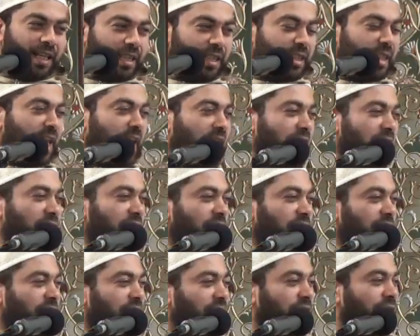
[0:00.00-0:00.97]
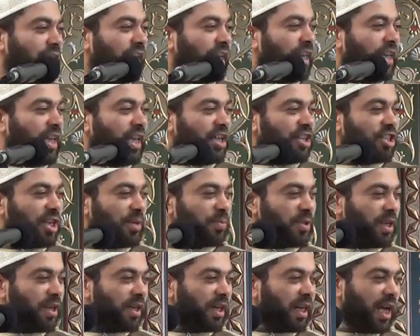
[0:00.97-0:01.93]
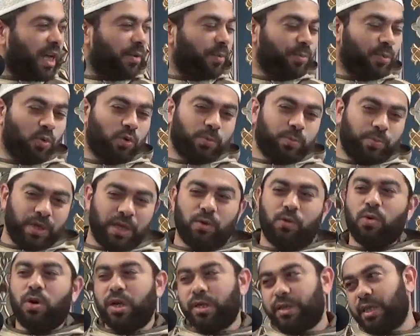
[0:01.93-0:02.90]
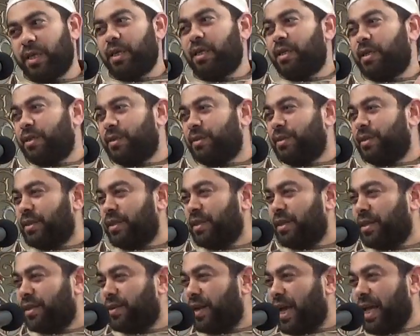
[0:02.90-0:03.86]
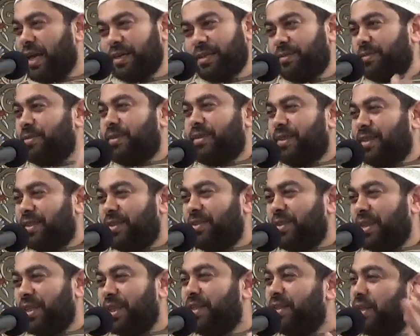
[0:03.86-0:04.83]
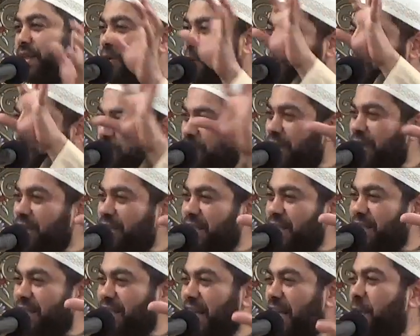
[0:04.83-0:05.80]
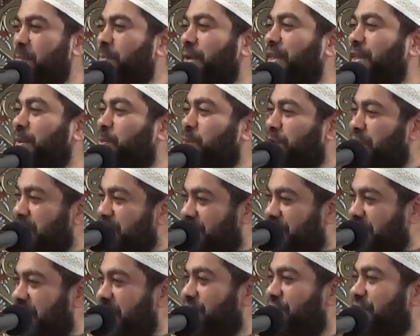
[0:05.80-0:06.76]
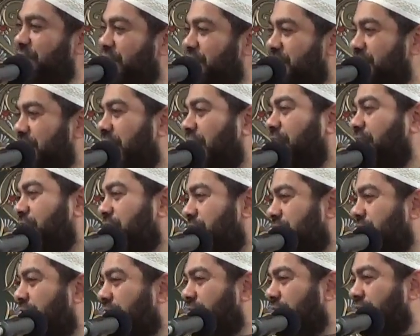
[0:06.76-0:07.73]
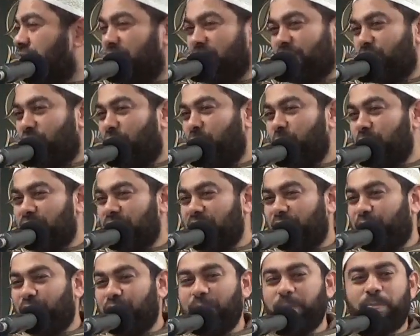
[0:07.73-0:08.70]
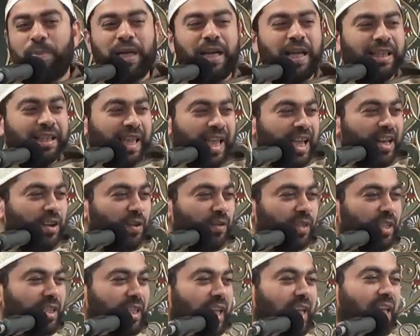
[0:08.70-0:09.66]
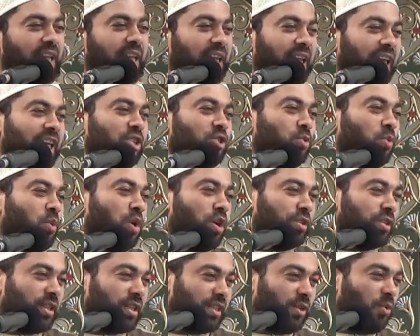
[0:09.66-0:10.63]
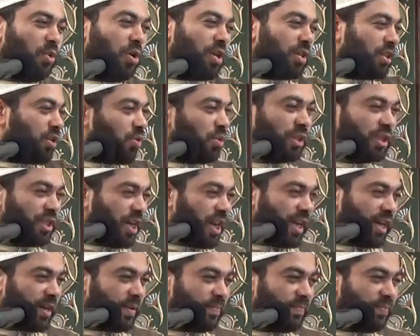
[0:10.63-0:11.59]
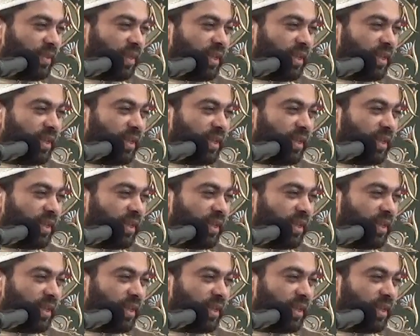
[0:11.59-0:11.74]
Then the Egyptian Qira'ah would be water. Like, the word is the same, but the pronunciation, the style is always different, but at the end of the day, it is water, the water we drink.